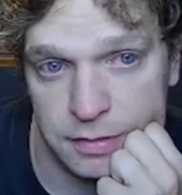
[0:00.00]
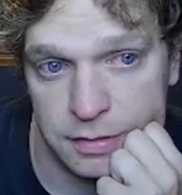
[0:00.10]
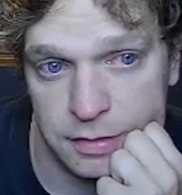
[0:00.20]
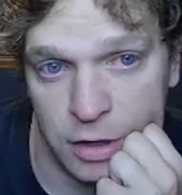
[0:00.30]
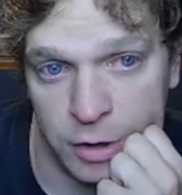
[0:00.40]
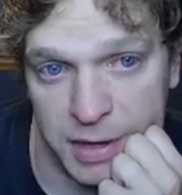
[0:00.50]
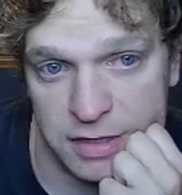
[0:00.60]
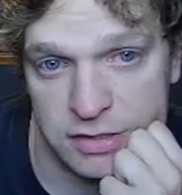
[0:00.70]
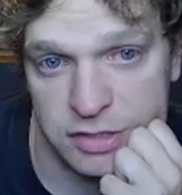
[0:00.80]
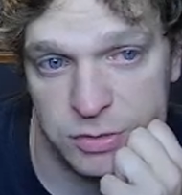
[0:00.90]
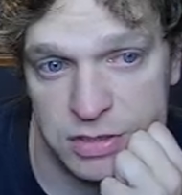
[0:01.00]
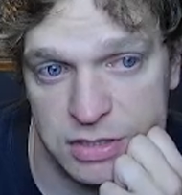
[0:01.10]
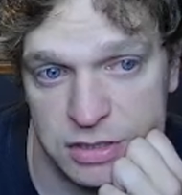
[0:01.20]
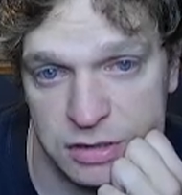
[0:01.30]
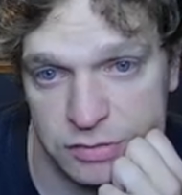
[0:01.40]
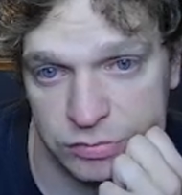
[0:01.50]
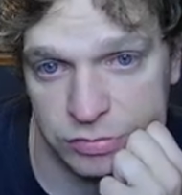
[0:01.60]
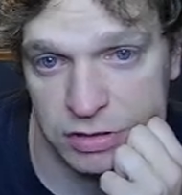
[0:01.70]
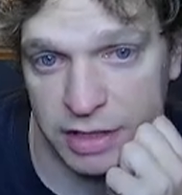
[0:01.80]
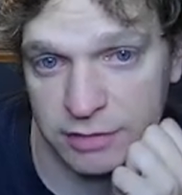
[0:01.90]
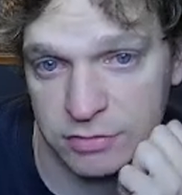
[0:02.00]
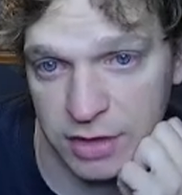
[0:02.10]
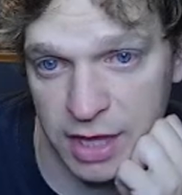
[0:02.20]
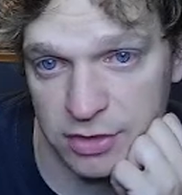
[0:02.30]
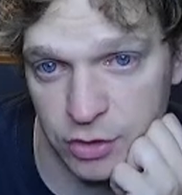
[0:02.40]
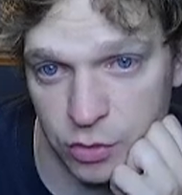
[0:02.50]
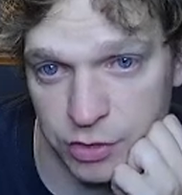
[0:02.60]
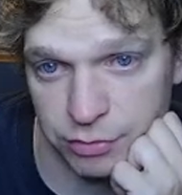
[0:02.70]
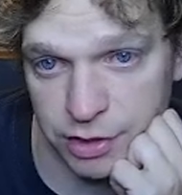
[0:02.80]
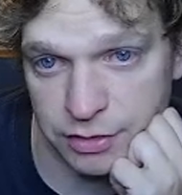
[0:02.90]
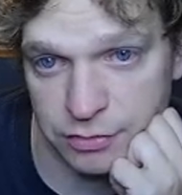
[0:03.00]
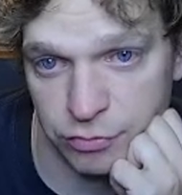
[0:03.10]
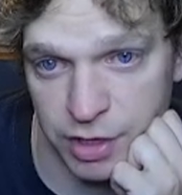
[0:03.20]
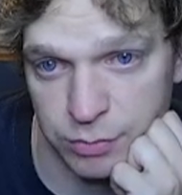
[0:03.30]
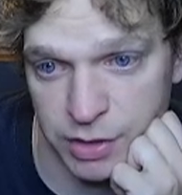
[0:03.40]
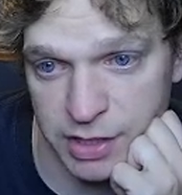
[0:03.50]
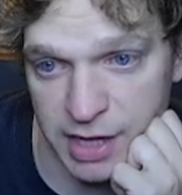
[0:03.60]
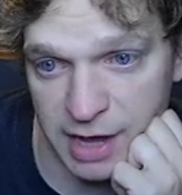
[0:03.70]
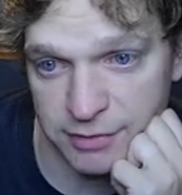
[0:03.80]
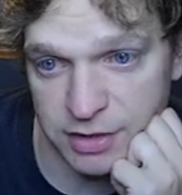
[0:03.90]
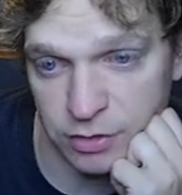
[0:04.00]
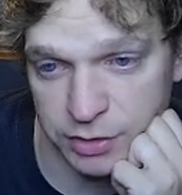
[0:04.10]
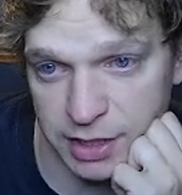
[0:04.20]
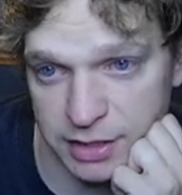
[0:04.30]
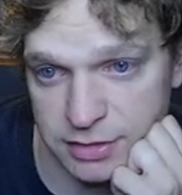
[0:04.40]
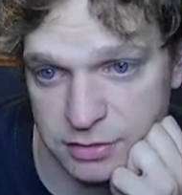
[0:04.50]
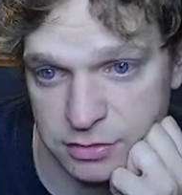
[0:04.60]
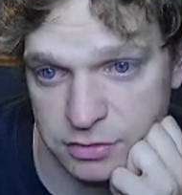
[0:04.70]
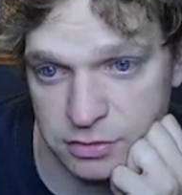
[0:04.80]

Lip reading: our mana situation, because really after that the only red we have in the whole deck is